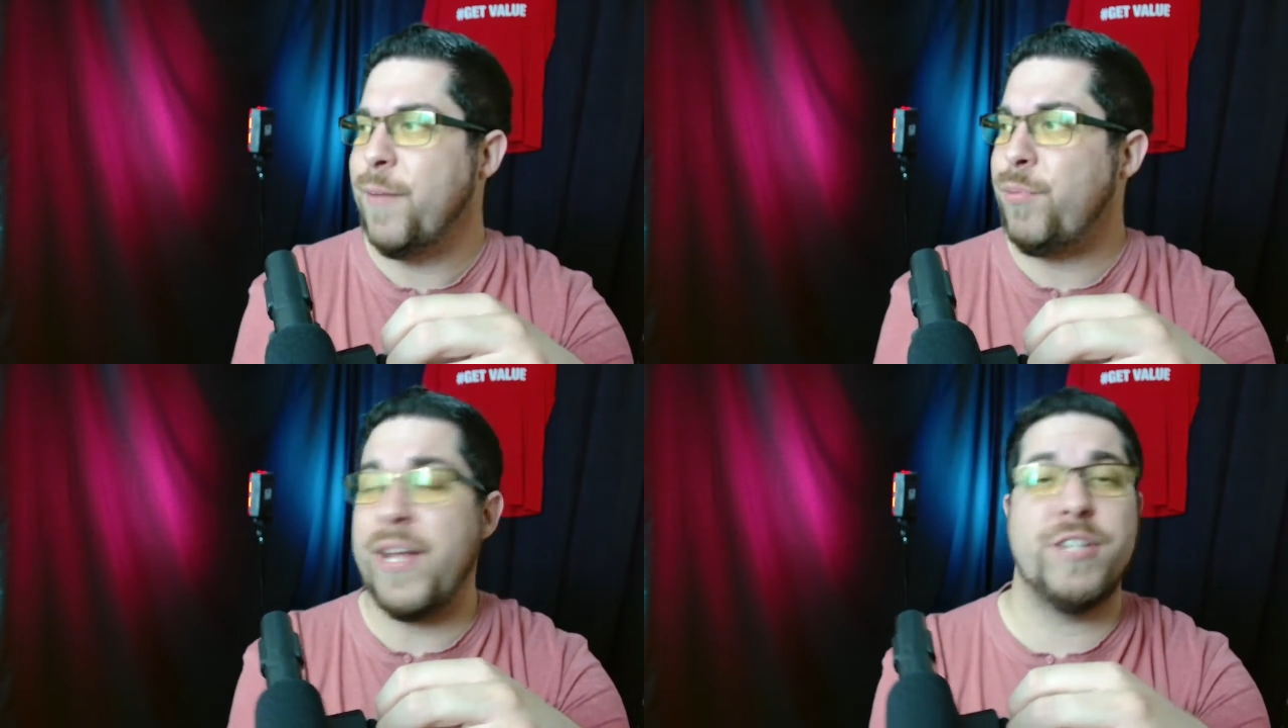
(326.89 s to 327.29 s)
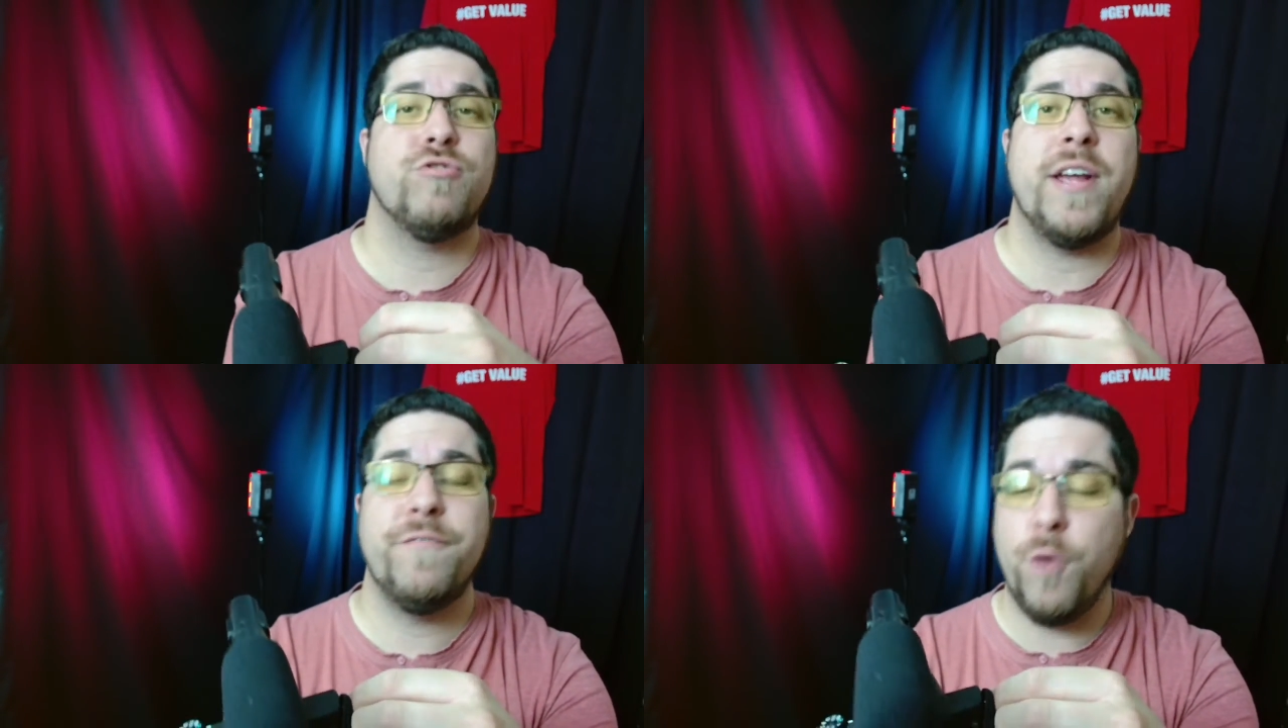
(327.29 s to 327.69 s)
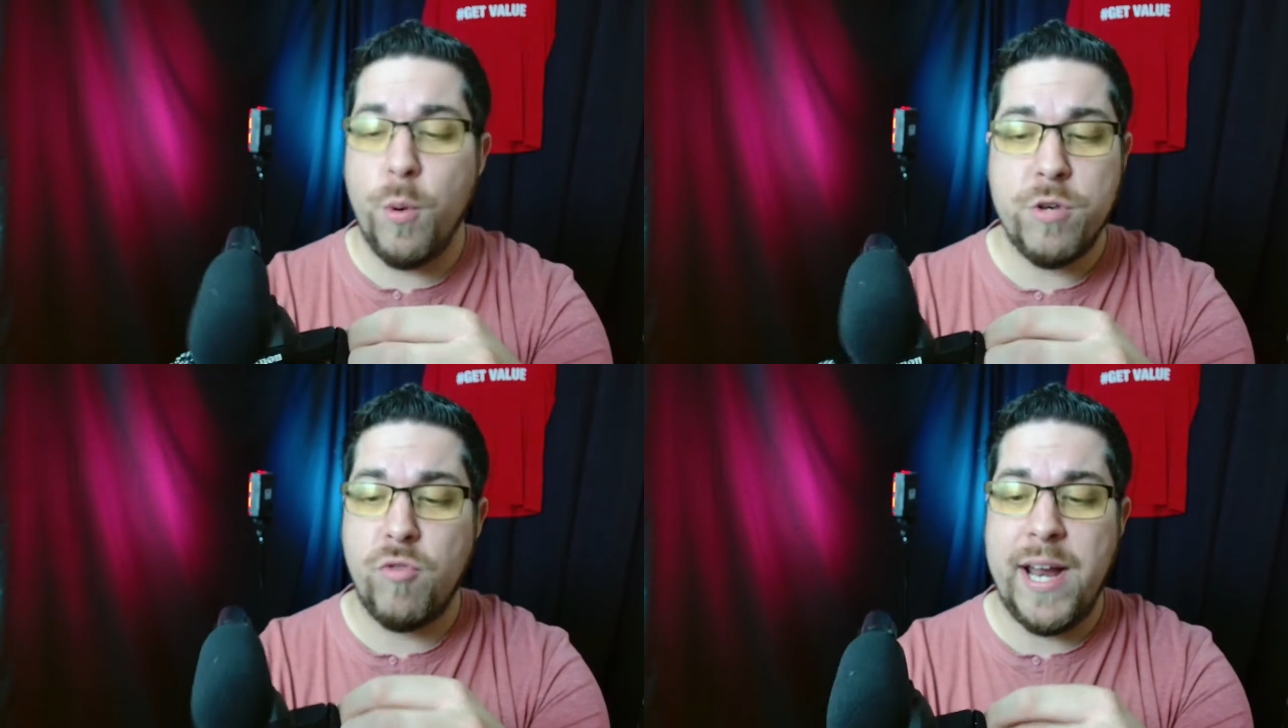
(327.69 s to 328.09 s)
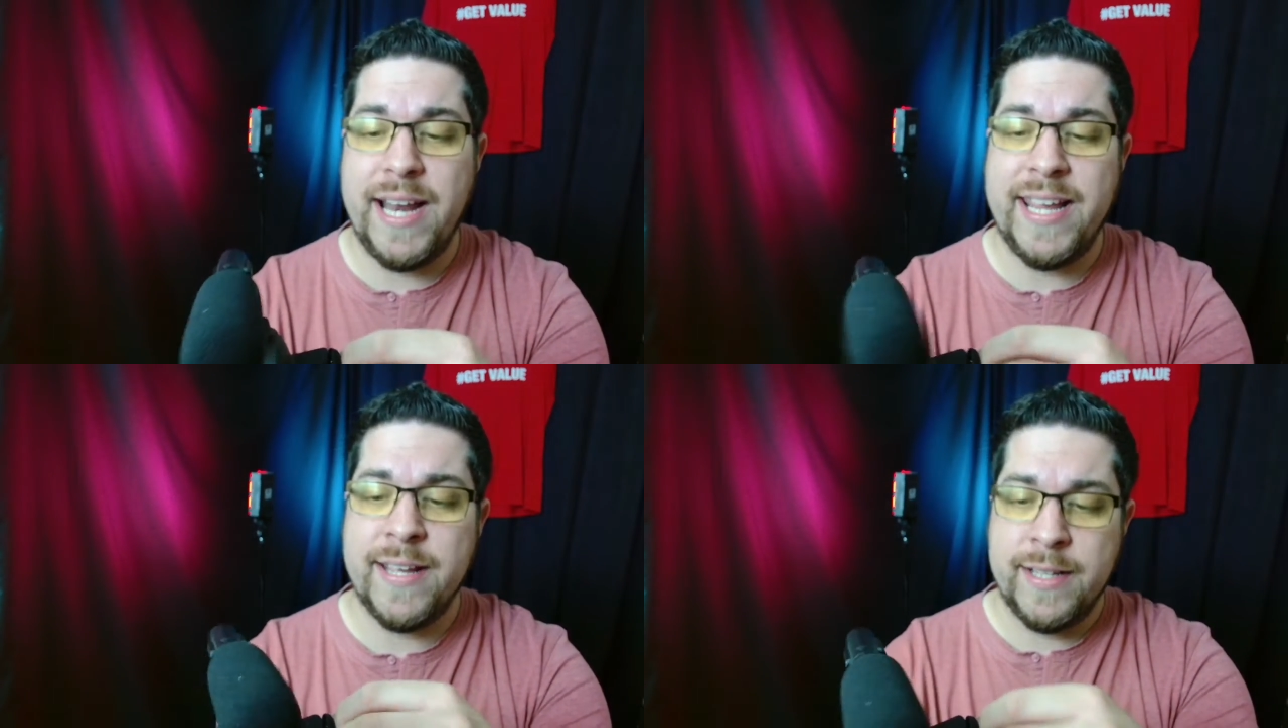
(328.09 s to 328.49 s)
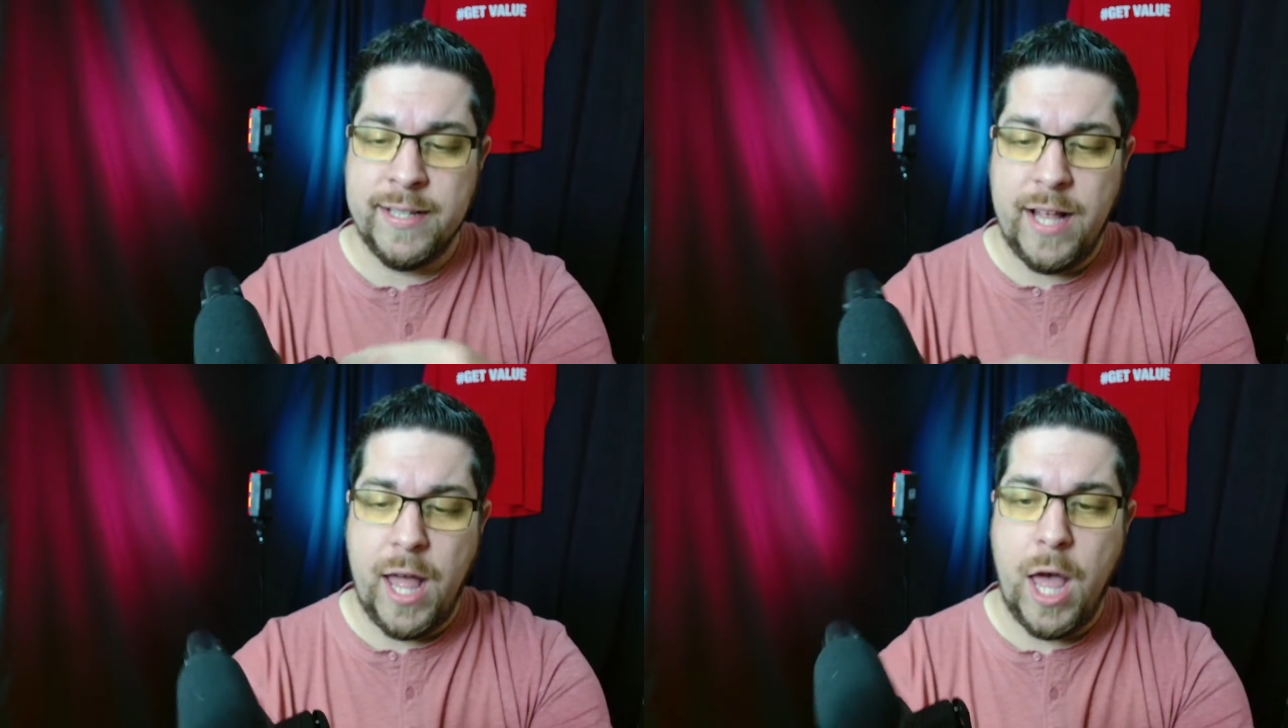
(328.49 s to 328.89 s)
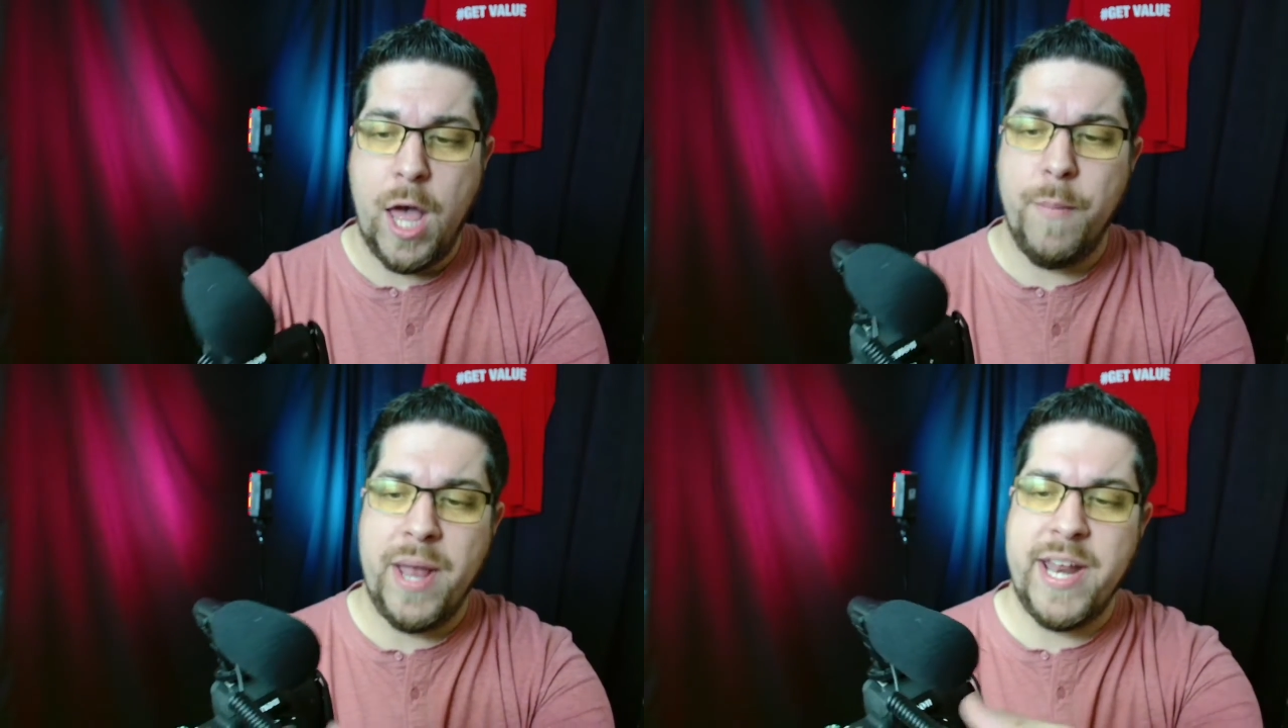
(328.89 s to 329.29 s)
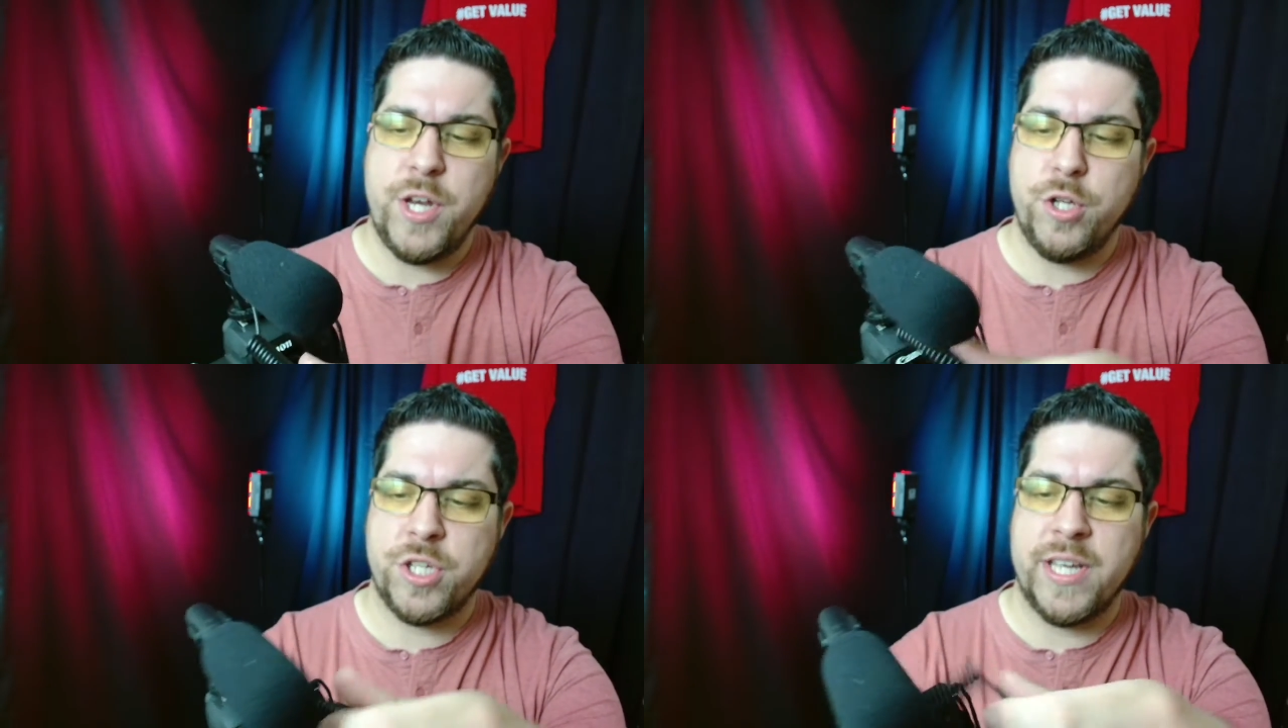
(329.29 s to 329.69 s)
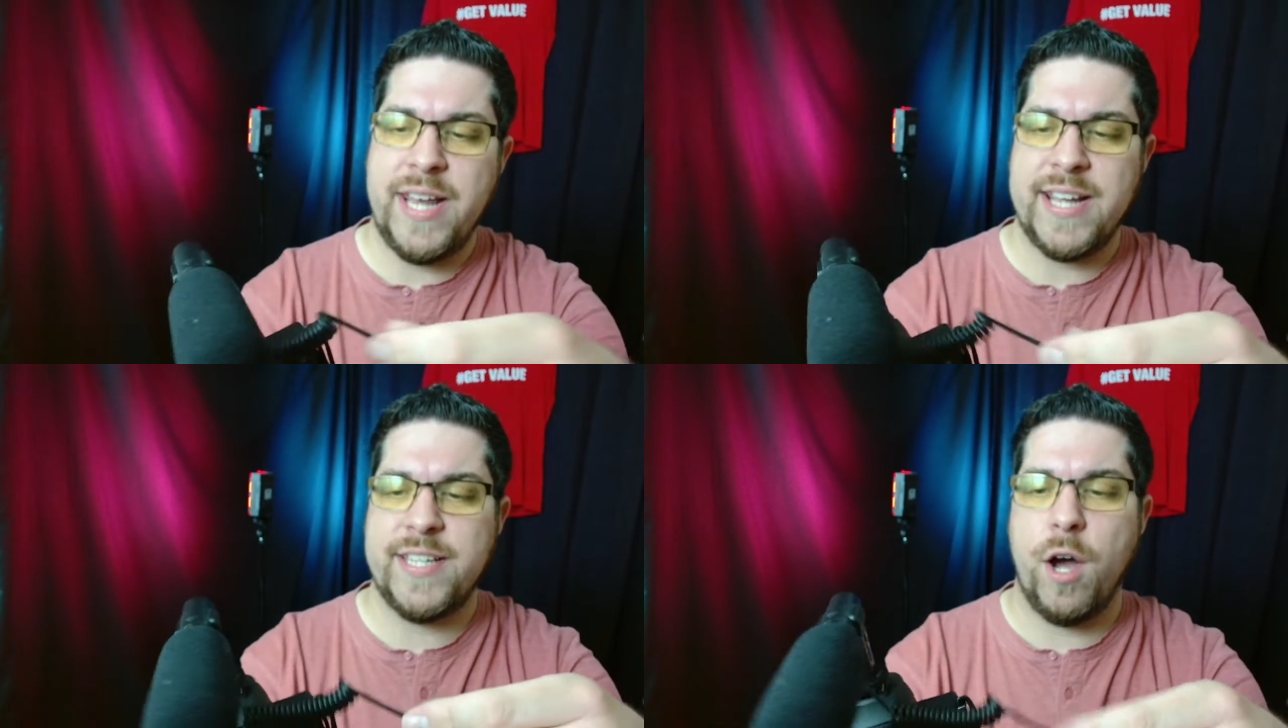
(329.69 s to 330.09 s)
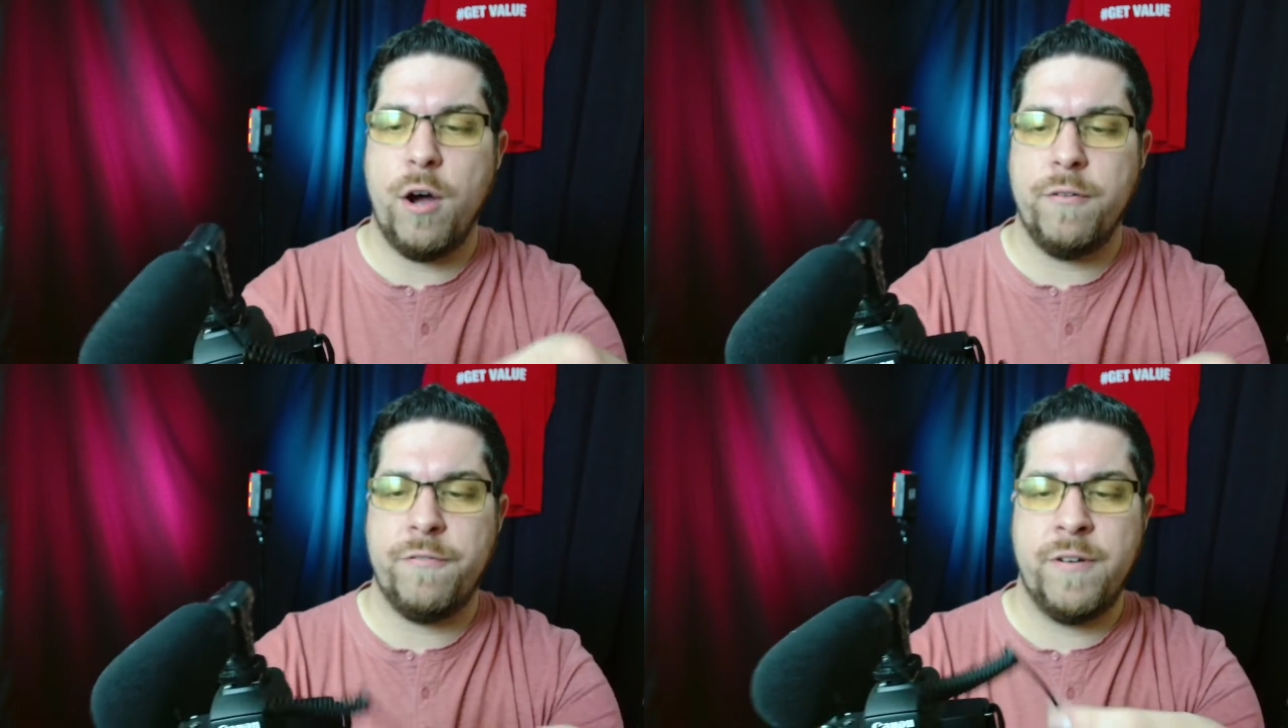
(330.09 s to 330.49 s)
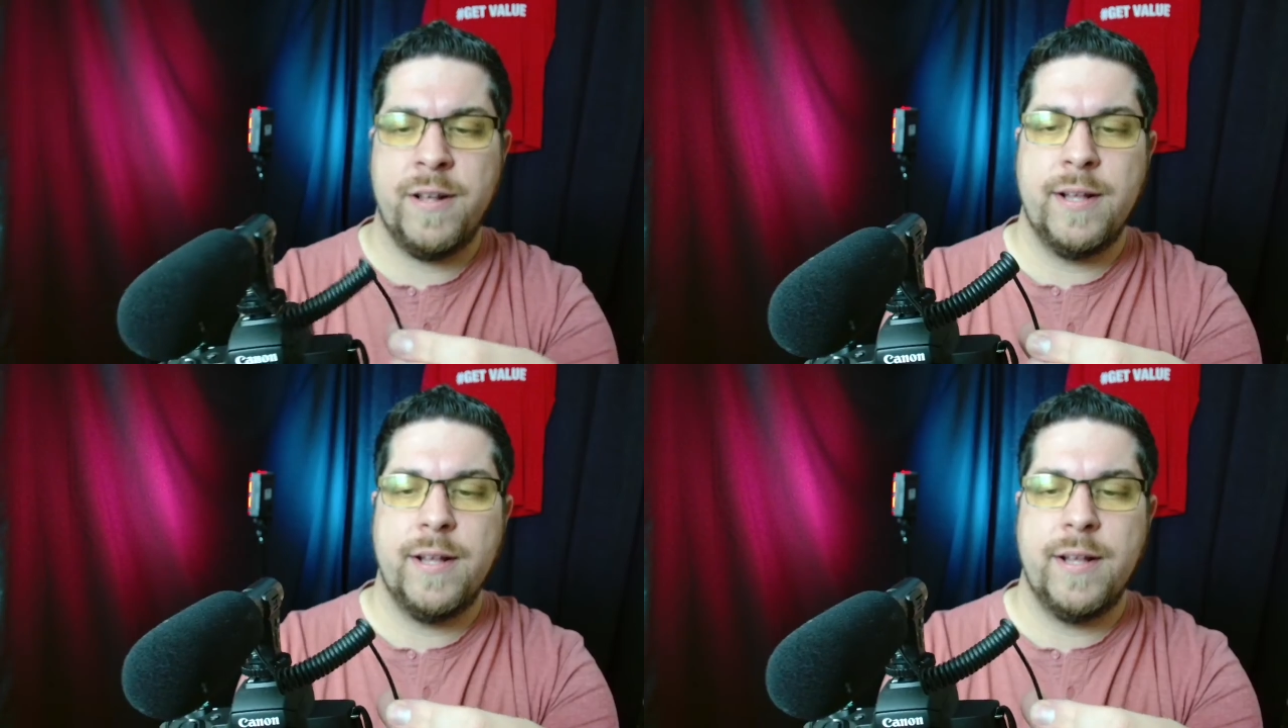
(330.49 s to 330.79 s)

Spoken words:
Pretty straightforward, really. And then you just connect it off